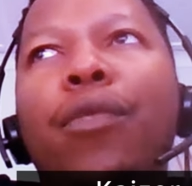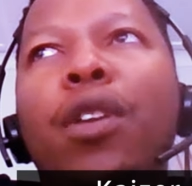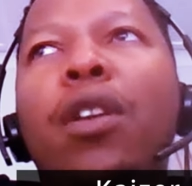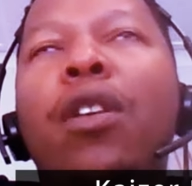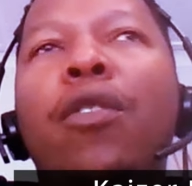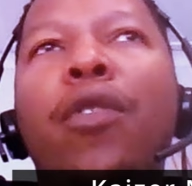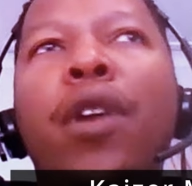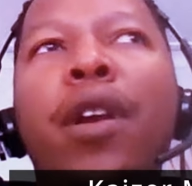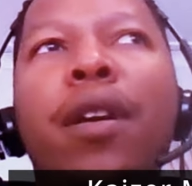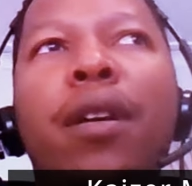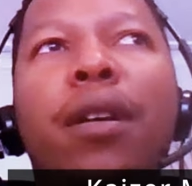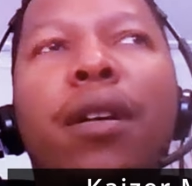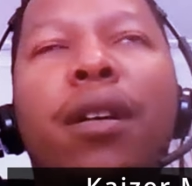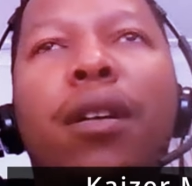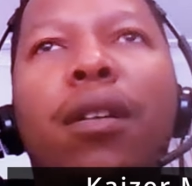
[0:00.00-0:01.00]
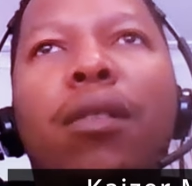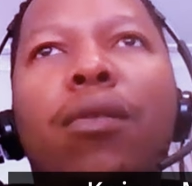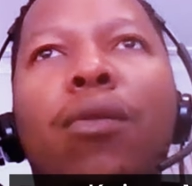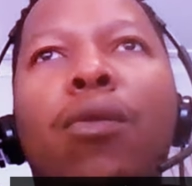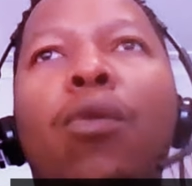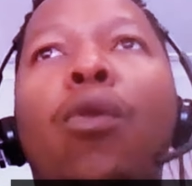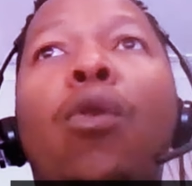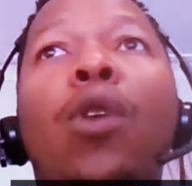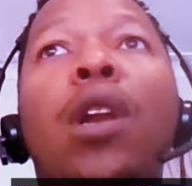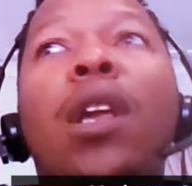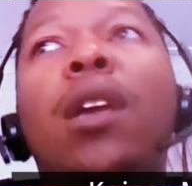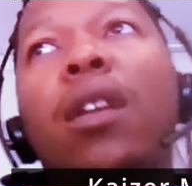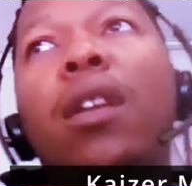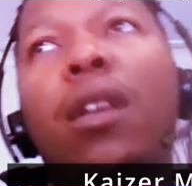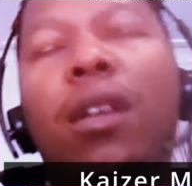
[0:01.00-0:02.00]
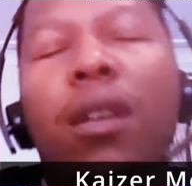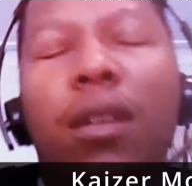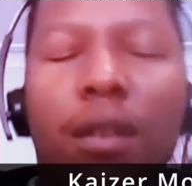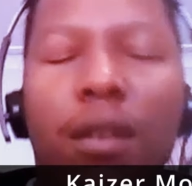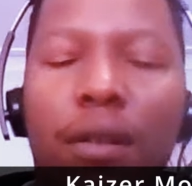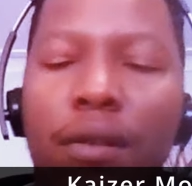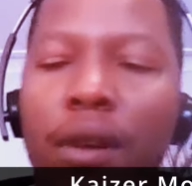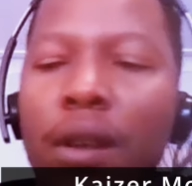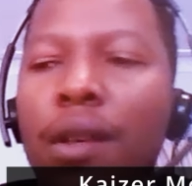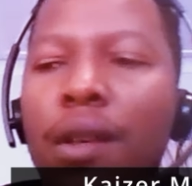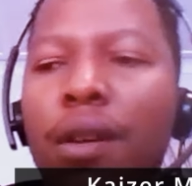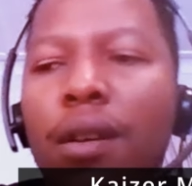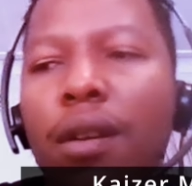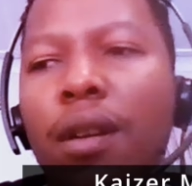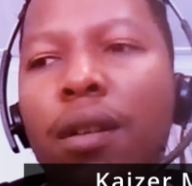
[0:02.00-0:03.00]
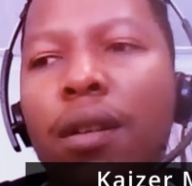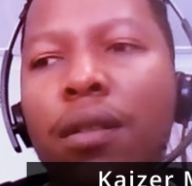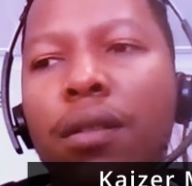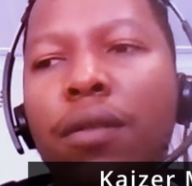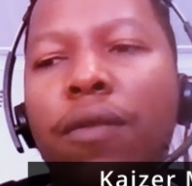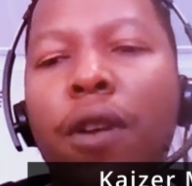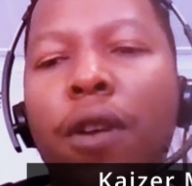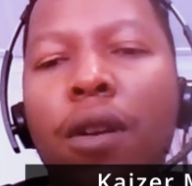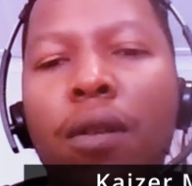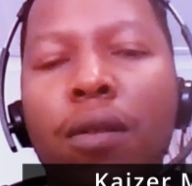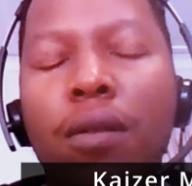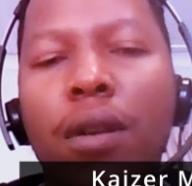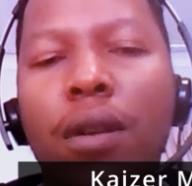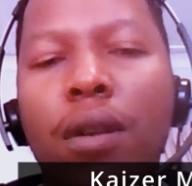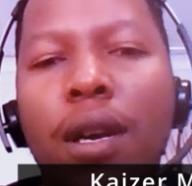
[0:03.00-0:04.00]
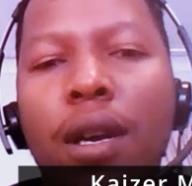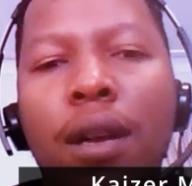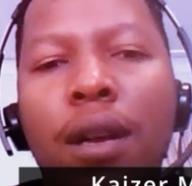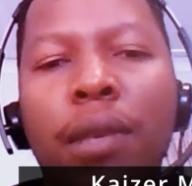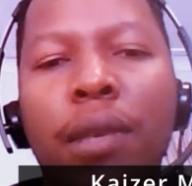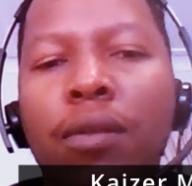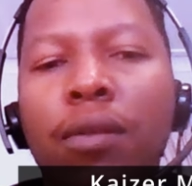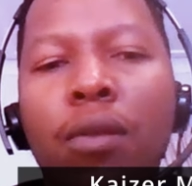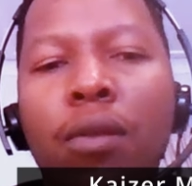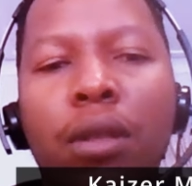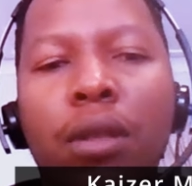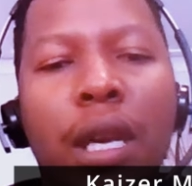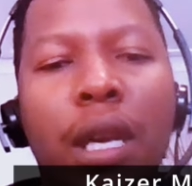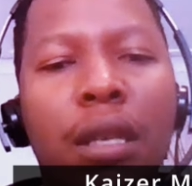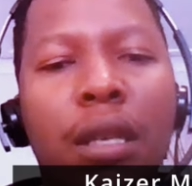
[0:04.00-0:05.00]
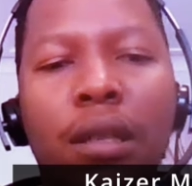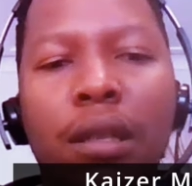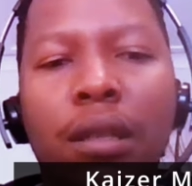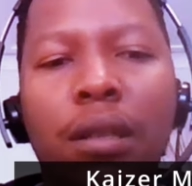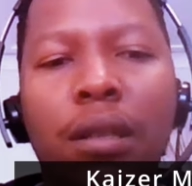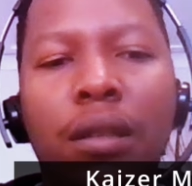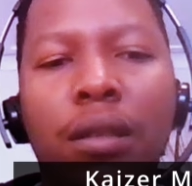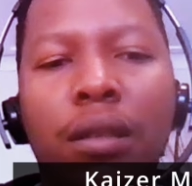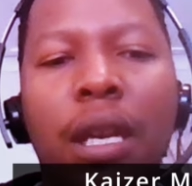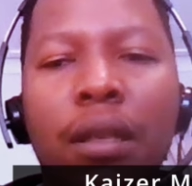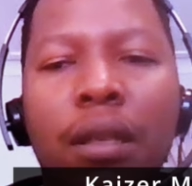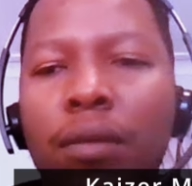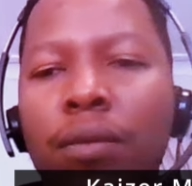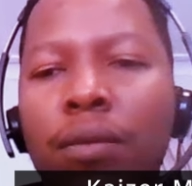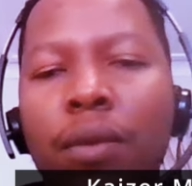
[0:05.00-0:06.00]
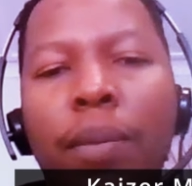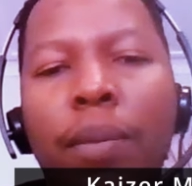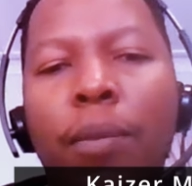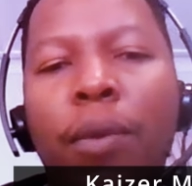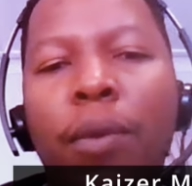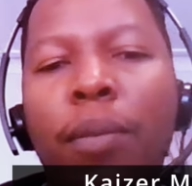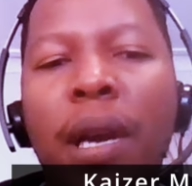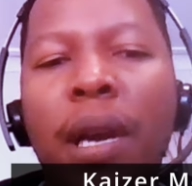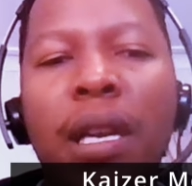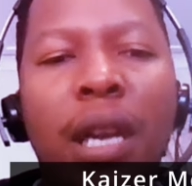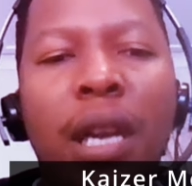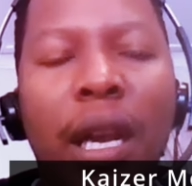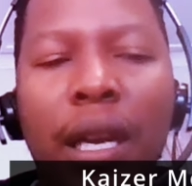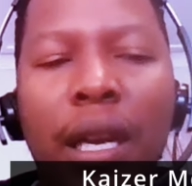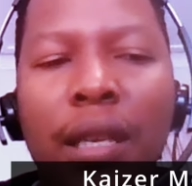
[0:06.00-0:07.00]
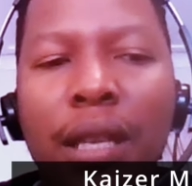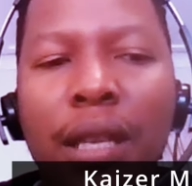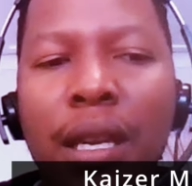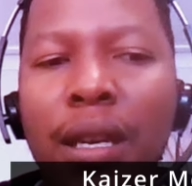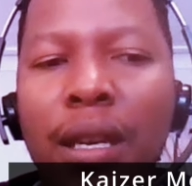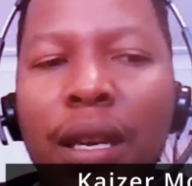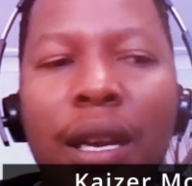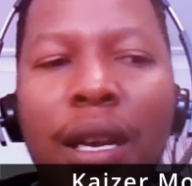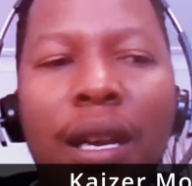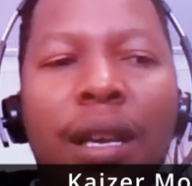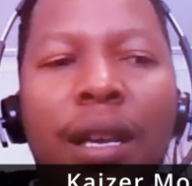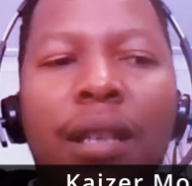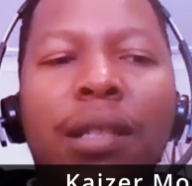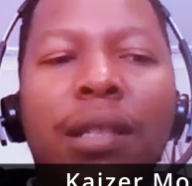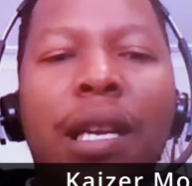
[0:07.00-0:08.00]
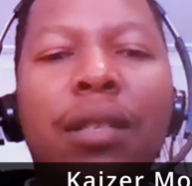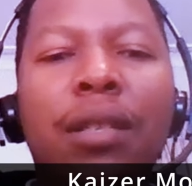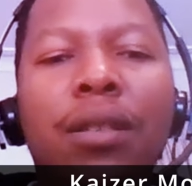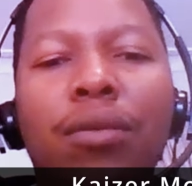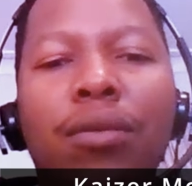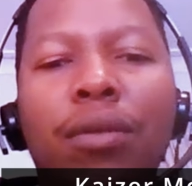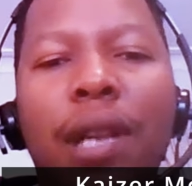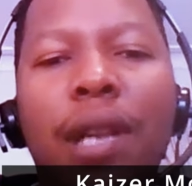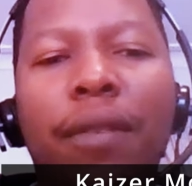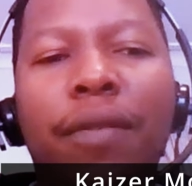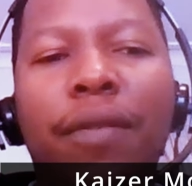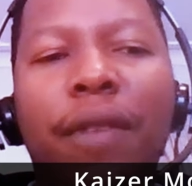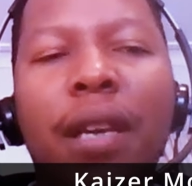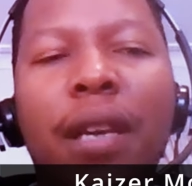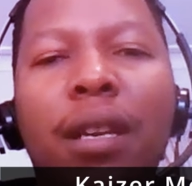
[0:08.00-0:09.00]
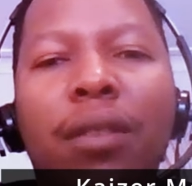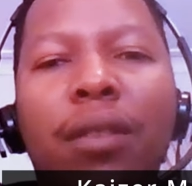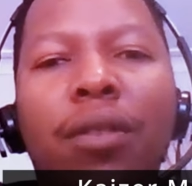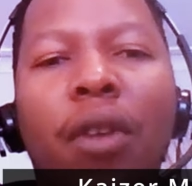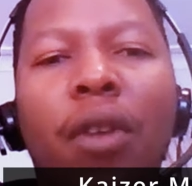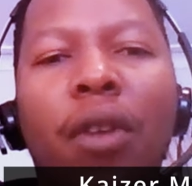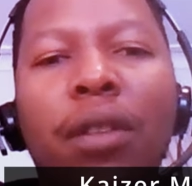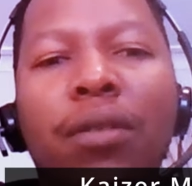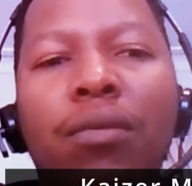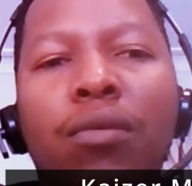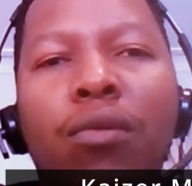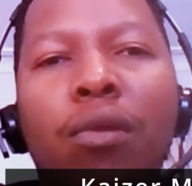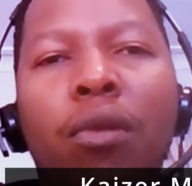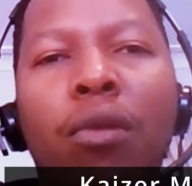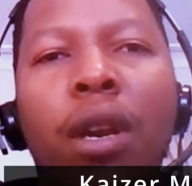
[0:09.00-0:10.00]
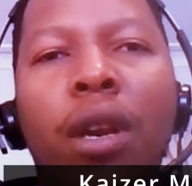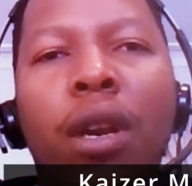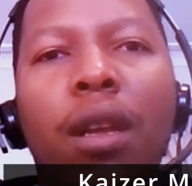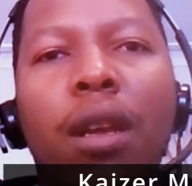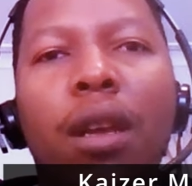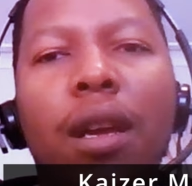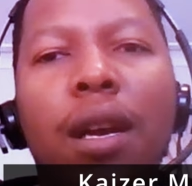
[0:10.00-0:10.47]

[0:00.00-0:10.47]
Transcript: career or calling, rather, to follow. There's always challenges. There's challenges with money, like I said. Challenges with like finding the right story,